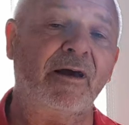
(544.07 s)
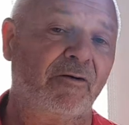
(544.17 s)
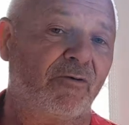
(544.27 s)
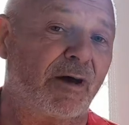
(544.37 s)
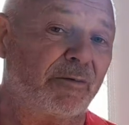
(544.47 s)

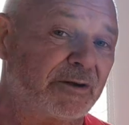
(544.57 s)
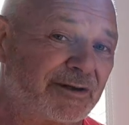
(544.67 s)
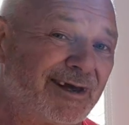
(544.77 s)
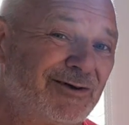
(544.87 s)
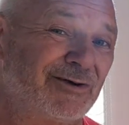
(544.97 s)
And Rowabon
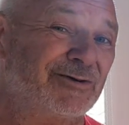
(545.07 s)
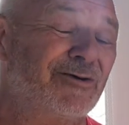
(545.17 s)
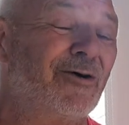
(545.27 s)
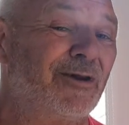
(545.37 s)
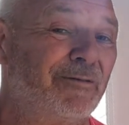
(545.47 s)
Station is
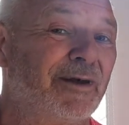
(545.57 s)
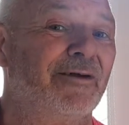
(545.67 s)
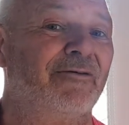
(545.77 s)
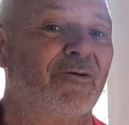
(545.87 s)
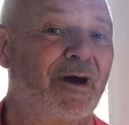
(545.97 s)
not in the middle
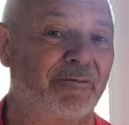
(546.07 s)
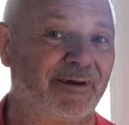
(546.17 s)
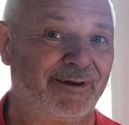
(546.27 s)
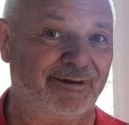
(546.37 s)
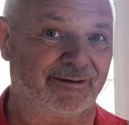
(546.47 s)
of Rowabon
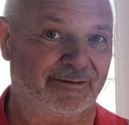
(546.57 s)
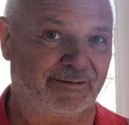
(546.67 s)
either.